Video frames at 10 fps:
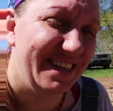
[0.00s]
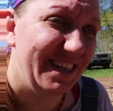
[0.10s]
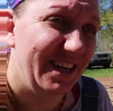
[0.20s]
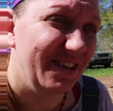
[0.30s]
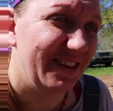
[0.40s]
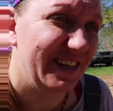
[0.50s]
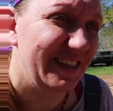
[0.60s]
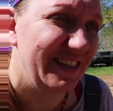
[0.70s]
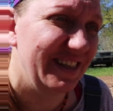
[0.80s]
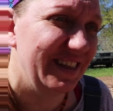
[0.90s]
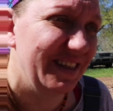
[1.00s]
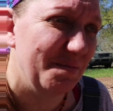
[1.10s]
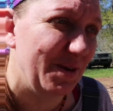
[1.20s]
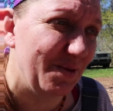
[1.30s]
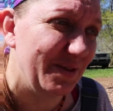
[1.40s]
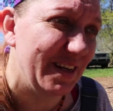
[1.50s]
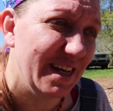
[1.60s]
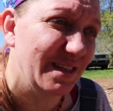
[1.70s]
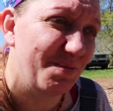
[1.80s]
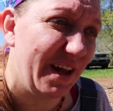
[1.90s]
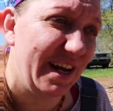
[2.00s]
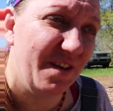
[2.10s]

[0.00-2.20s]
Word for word: You know, the the moon does play